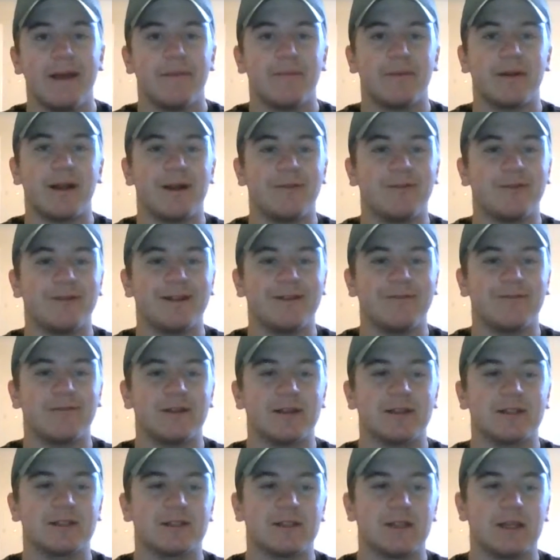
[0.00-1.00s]
but I believe
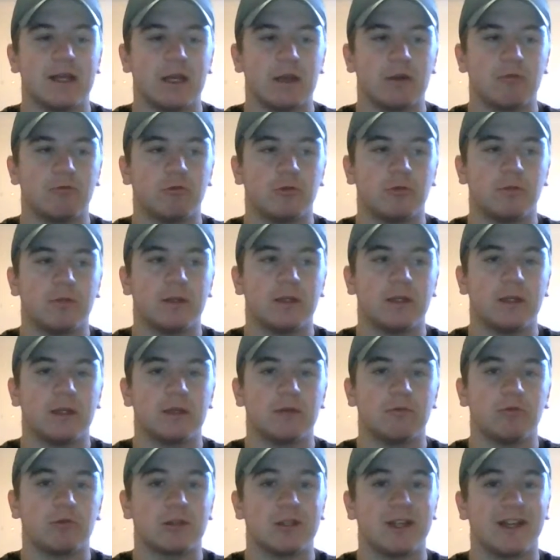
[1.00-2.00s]
this will
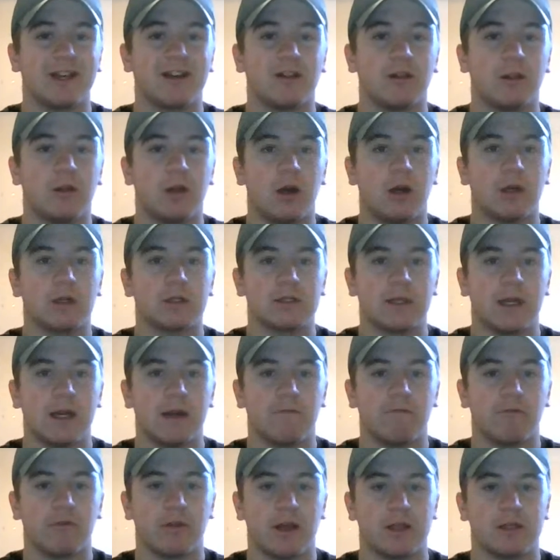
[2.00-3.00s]
be will take a long
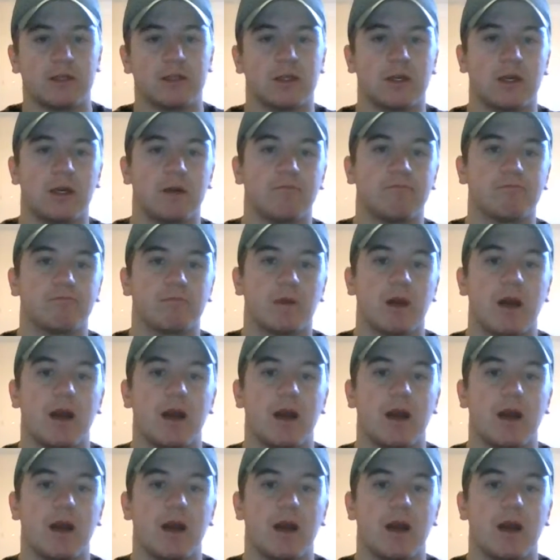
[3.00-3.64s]
time for that to come.